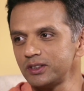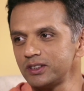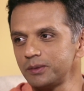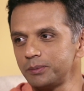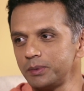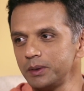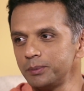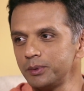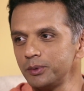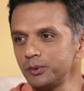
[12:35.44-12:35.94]
would
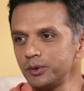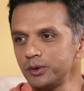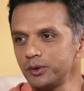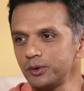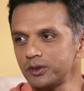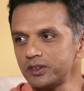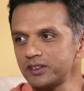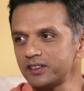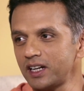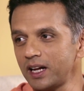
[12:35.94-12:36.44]
notice, and I
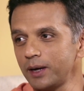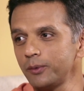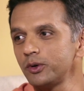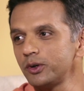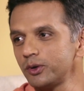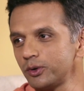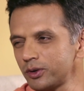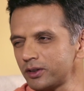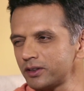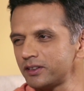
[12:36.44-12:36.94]
wouldn't notice it
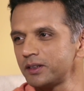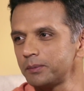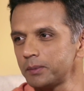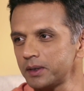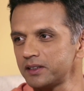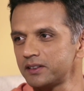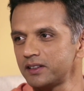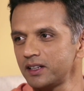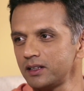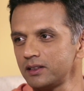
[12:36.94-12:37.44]
myself,
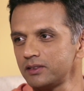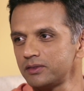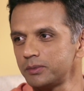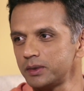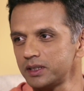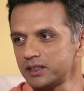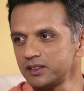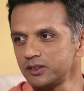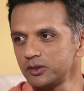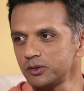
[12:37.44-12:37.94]
but
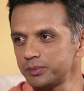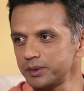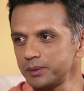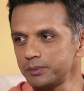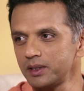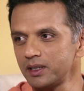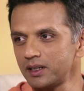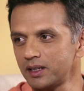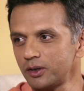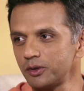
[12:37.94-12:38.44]
people around
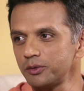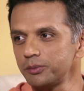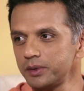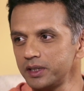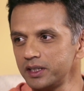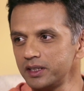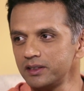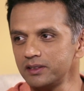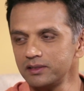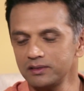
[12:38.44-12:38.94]
me,
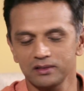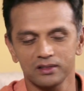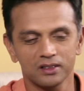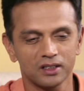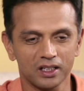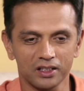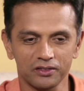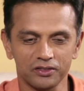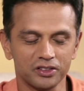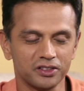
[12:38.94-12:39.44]
like
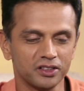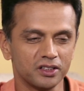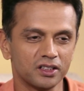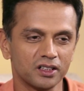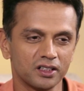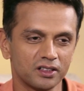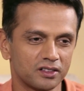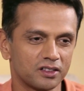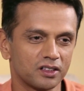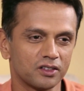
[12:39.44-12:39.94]
Vijita and stuff,
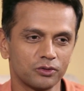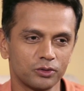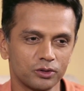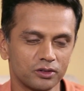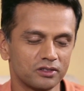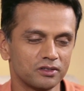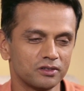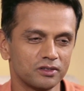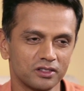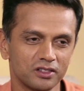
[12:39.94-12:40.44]
would
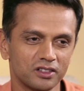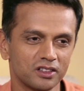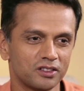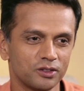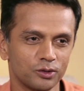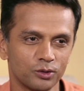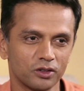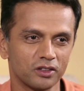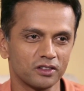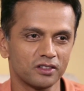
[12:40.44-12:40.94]
just notice it,
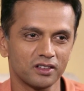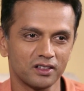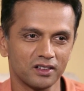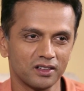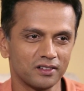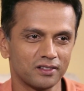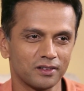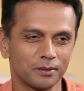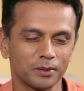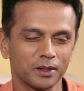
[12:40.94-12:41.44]
and sometimes
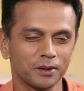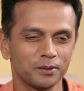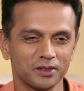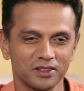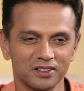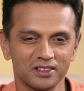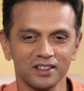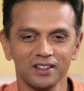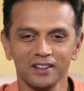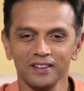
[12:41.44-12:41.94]

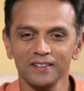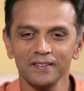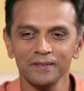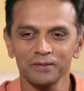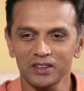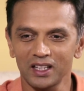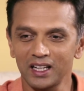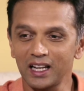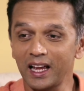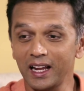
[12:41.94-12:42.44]

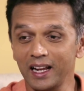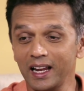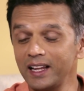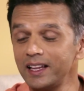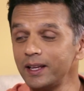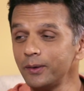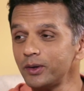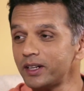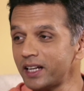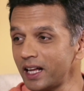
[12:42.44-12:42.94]
and they would tell me
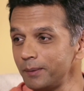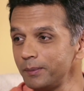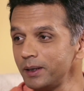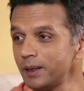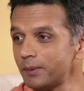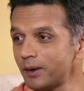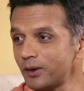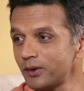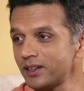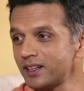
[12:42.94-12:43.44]
about it, and
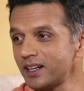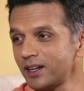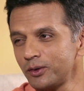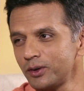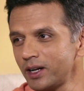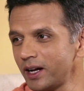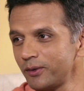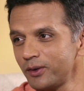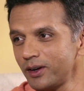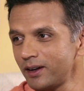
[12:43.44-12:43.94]
I would
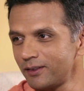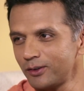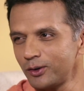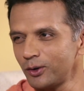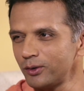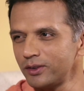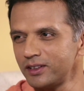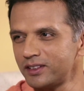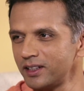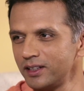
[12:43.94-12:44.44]
always say
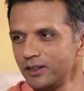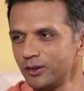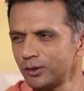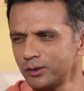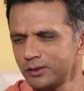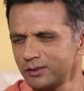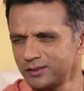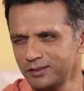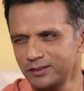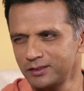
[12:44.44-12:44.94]
no,
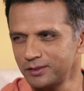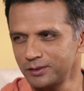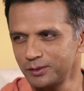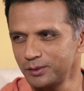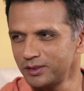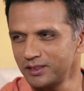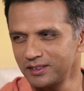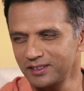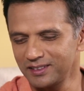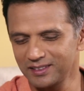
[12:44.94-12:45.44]

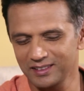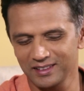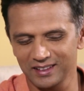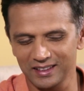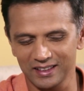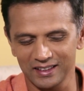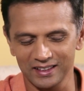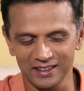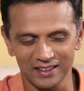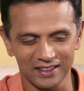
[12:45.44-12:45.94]
nothing like
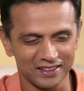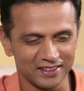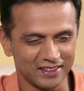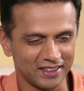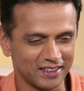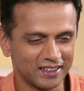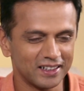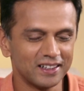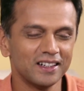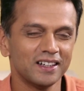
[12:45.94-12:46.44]
that.
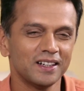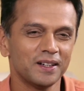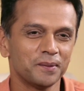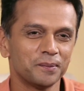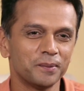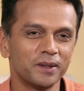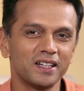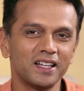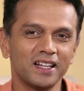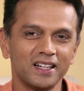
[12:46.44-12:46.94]
But then they
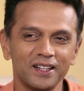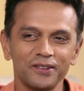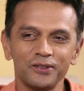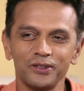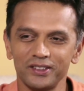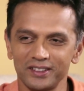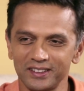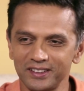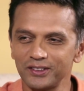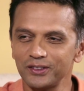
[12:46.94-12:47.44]
would sort of
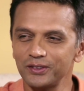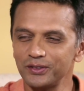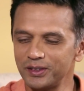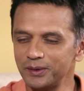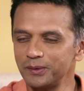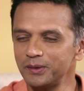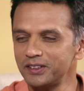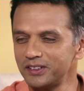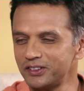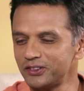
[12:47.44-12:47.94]
show
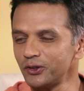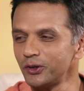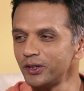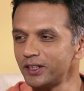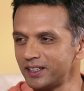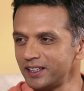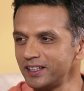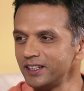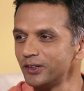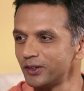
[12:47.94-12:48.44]
it,
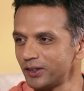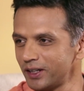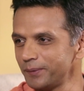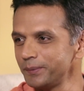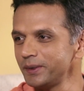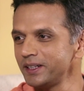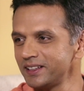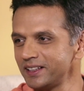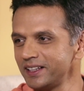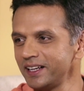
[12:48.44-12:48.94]
later
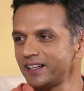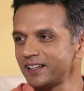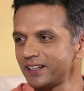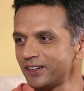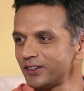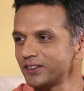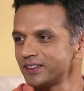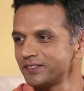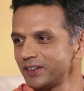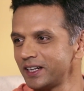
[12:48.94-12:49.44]
on
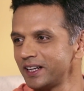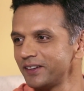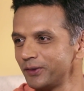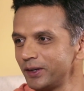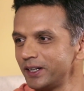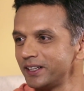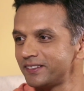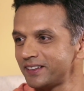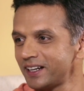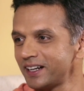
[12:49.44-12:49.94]
when it started
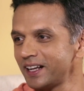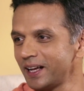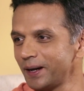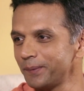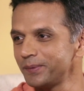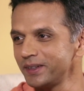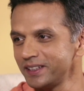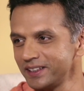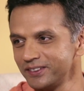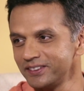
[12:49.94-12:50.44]
happening, they would say,
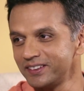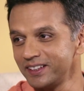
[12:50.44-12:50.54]
see,